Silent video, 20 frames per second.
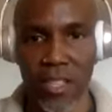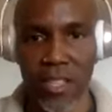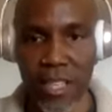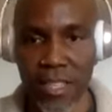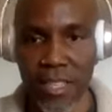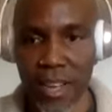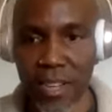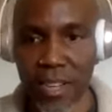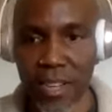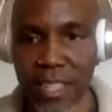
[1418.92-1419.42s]

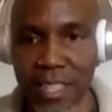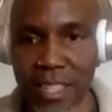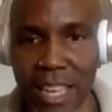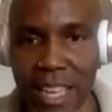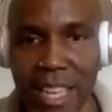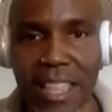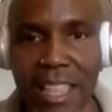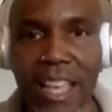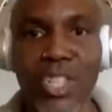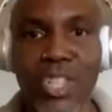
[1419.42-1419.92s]
sends out this
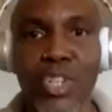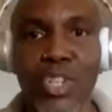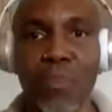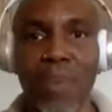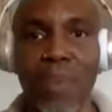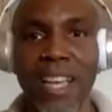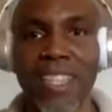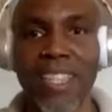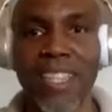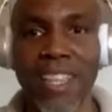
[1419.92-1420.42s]

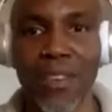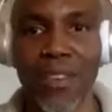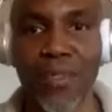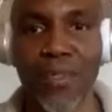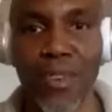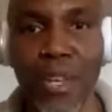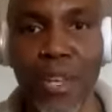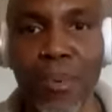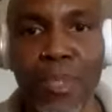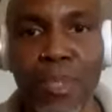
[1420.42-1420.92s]
electromagnetic
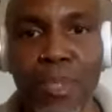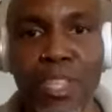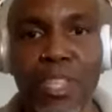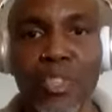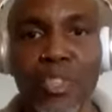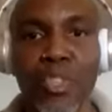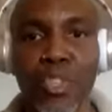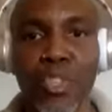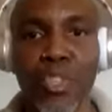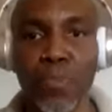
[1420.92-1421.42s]
frequency
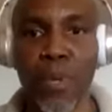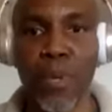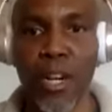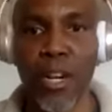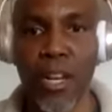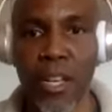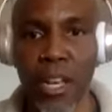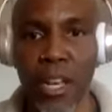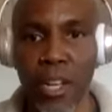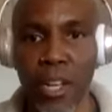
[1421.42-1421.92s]
in your
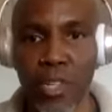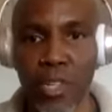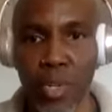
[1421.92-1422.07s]
spirit